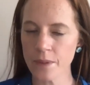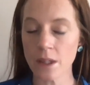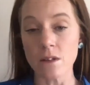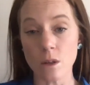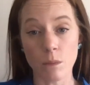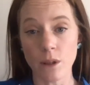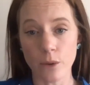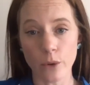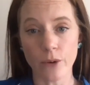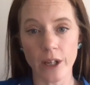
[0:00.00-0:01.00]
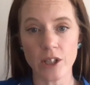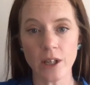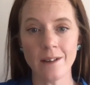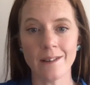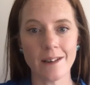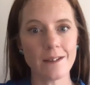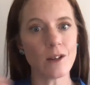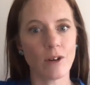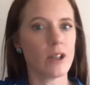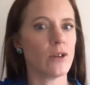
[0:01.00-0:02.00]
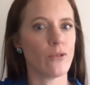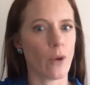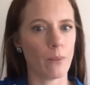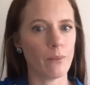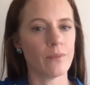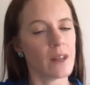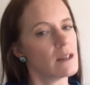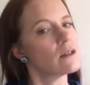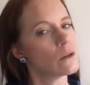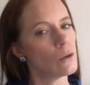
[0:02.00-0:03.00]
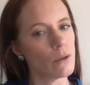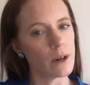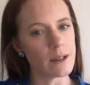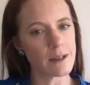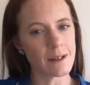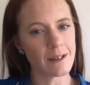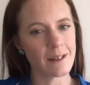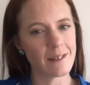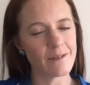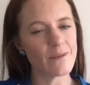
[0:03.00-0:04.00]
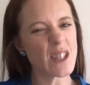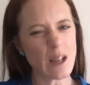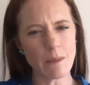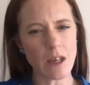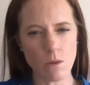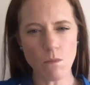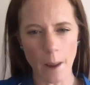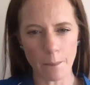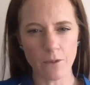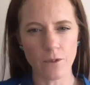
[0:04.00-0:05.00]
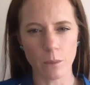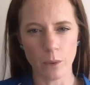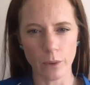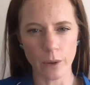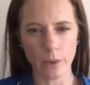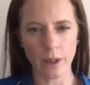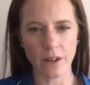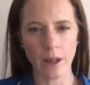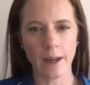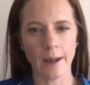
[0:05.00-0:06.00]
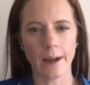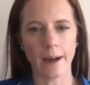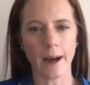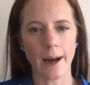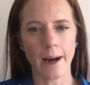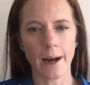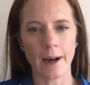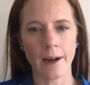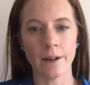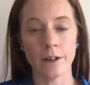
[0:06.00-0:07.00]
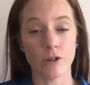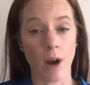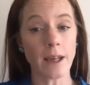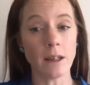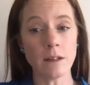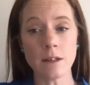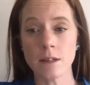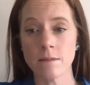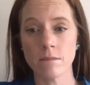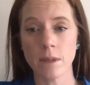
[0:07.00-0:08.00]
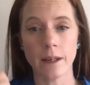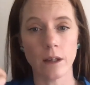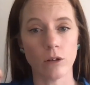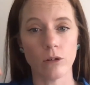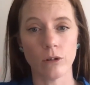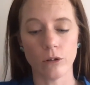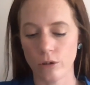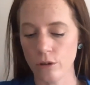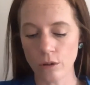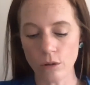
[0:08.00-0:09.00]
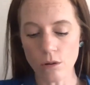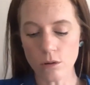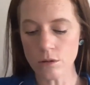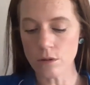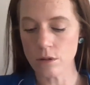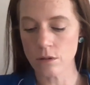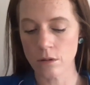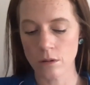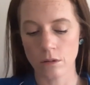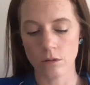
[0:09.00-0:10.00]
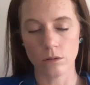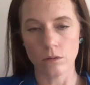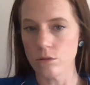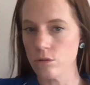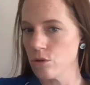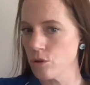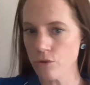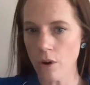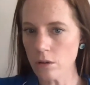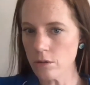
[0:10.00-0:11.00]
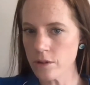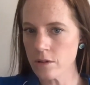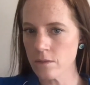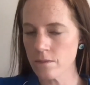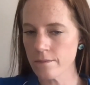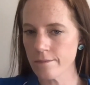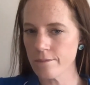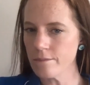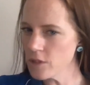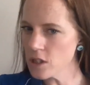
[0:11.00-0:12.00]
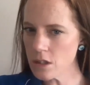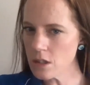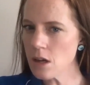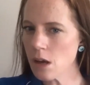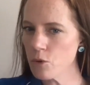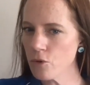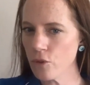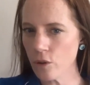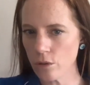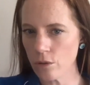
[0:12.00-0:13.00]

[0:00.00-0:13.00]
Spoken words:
So a mythical creature is a creature from these stories. Some that you might be familiar with are dragons, unicorns, trolls, just to name a few.